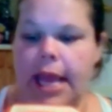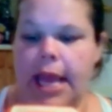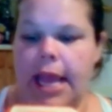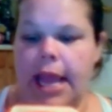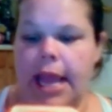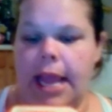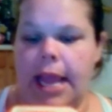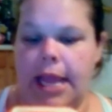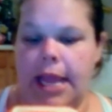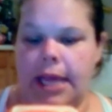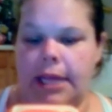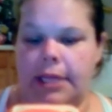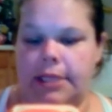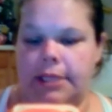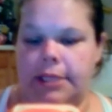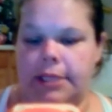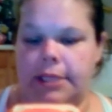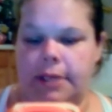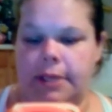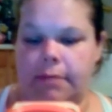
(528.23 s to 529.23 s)

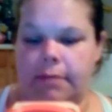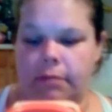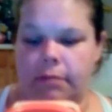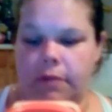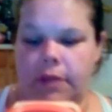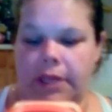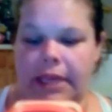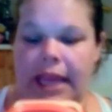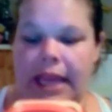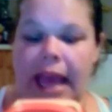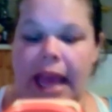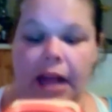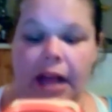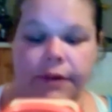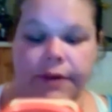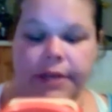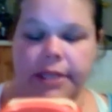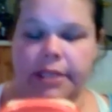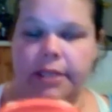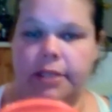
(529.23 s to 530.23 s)
And the
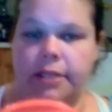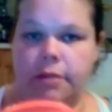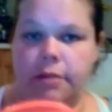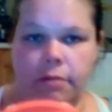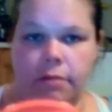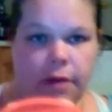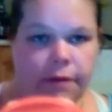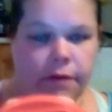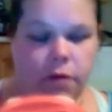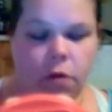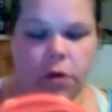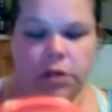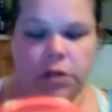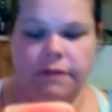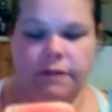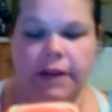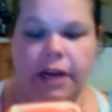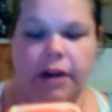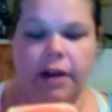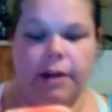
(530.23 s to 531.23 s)
calories, of course,
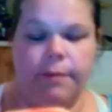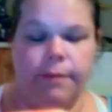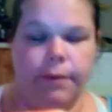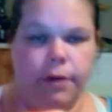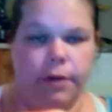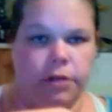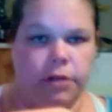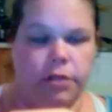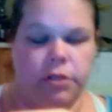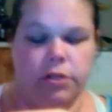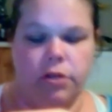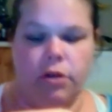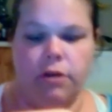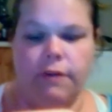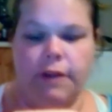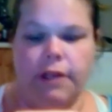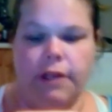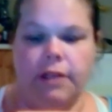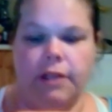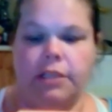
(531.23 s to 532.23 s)
vary per
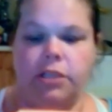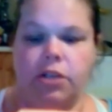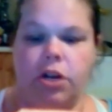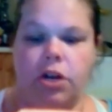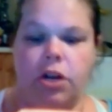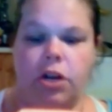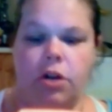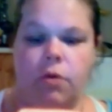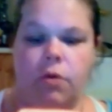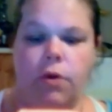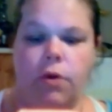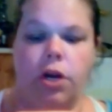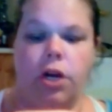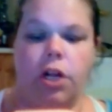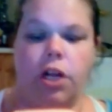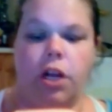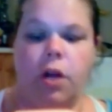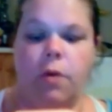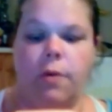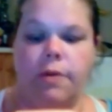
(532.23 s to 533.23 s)
serving. We're
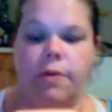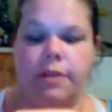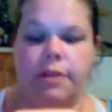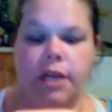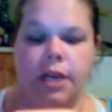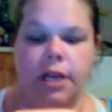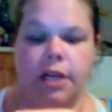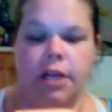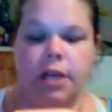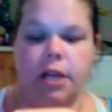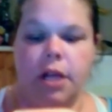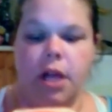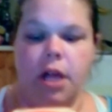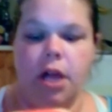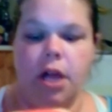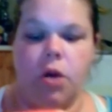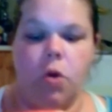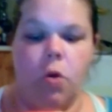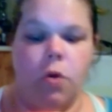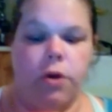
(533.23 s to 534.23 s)
gonna go with the
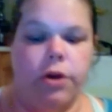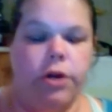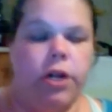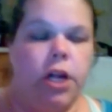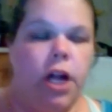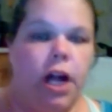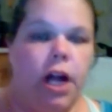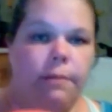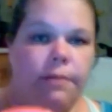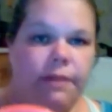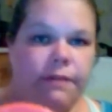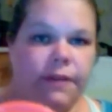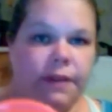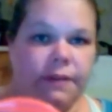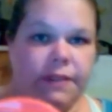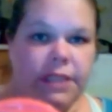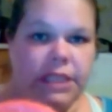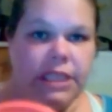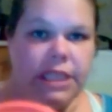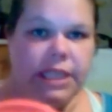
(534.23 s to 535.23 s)
1/4 cup, the
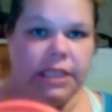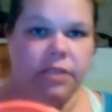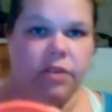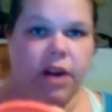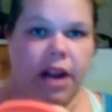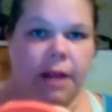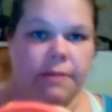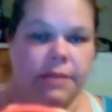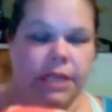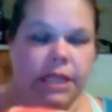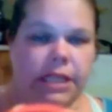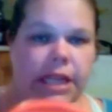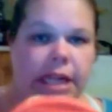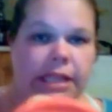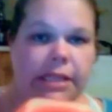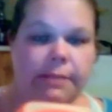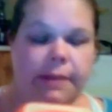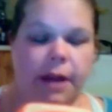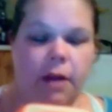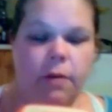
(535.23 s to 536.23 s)
56 grams, because
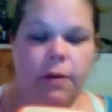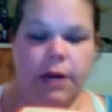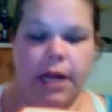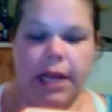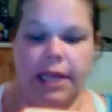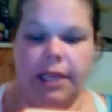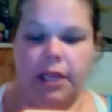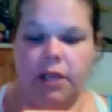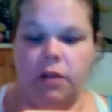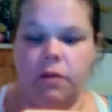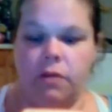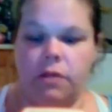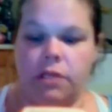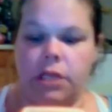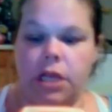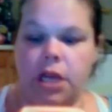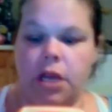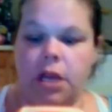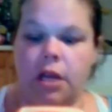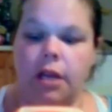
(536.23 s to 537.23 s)
that's about what I use.
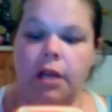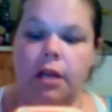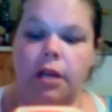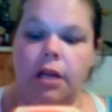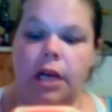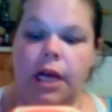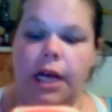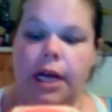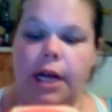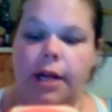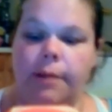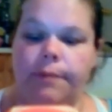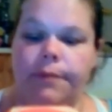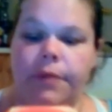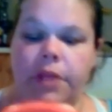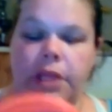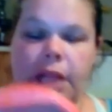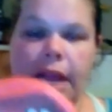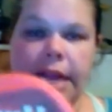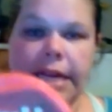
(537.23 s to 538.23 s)

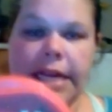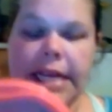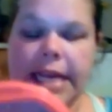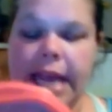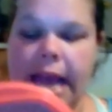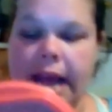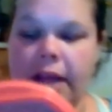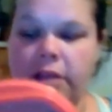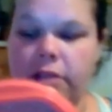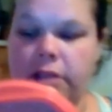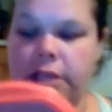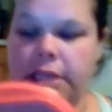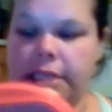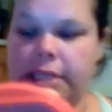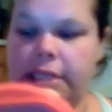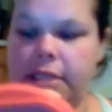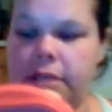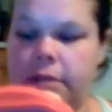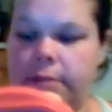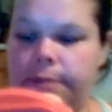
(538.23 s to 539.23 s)
90
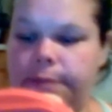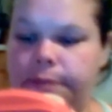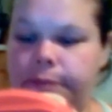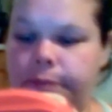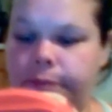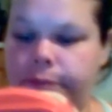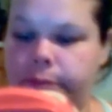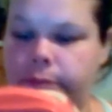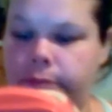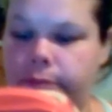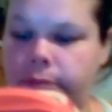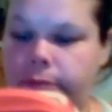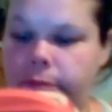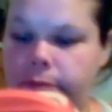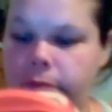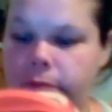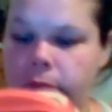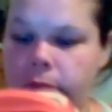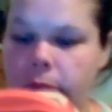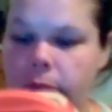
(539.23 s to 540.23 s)
calories,
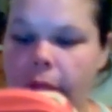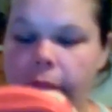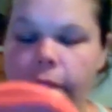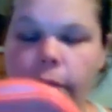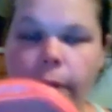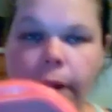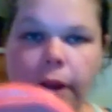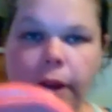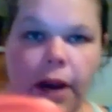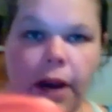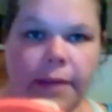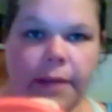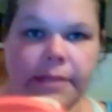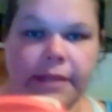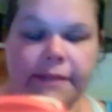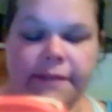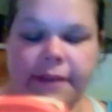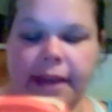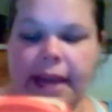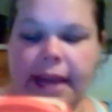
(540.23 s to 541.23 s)
3 grams
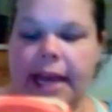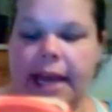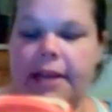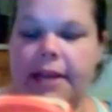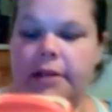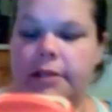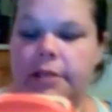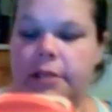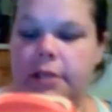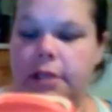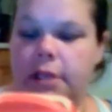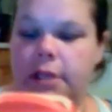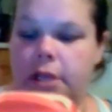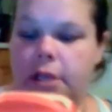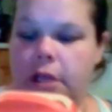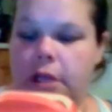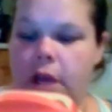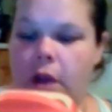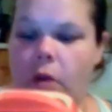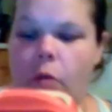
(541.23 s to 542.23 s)
of fat,
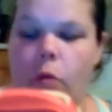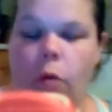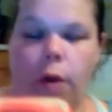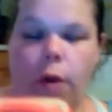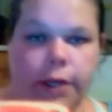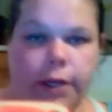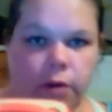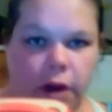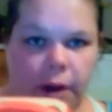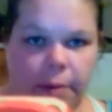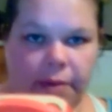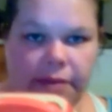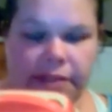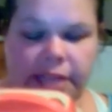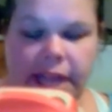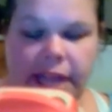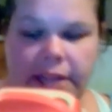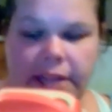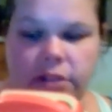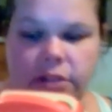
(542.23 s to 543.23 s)
1 gram of
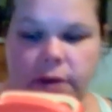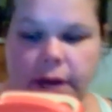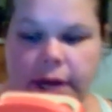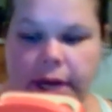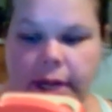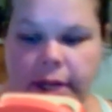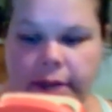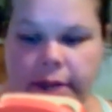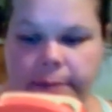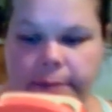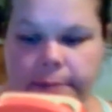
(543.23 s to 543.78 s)
saturated,